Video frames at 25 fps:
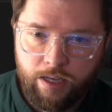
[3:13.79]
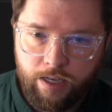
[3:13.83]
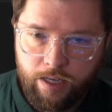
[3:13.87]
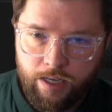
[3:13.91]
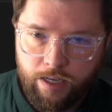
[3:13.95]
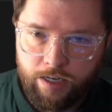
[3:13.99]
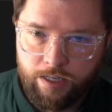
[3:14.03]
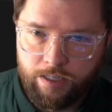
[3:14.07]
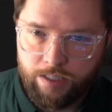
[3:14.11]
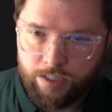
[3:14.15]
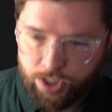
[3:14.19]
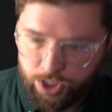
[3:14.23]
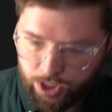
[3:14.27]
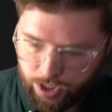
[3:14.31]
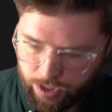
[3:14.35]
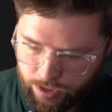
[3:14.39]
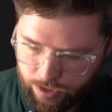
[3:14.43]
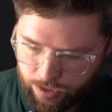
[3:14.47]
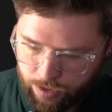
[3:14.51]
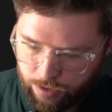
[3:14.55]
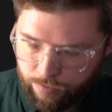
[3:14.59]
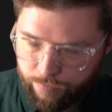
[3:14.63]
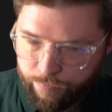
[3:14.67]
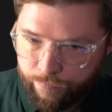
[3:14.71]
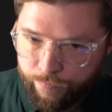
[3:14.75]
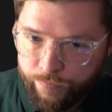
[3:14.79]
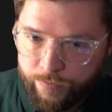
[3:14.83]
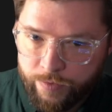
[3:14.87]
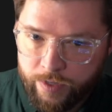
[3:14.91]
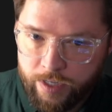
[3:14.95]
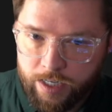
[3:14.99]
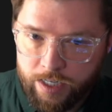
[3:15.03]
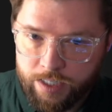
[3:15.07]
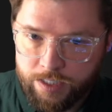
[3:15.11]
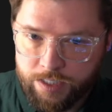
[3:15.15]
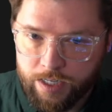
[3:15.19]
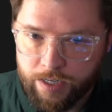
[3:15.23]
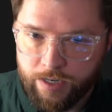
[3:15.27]
It is just
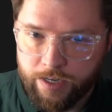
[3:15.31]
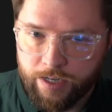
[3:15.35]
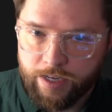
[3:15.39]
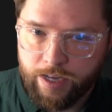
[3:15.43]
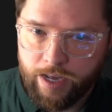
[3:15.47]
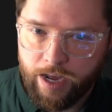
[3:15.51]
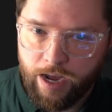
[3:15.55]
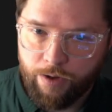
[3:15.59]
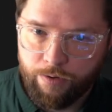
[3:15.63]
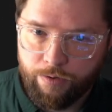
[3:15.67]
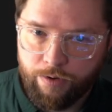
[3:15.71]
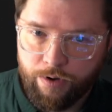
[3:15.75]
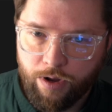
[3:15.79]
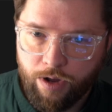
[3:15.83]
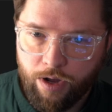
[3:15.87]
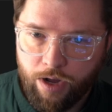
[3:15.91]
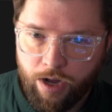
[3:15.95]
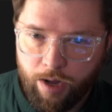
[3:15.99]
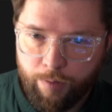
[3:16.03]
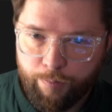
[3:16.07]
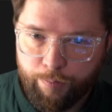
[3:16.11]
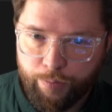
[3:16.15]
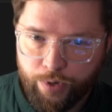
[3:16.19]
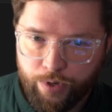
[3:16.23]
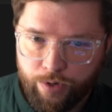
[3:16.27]
it's going to count up.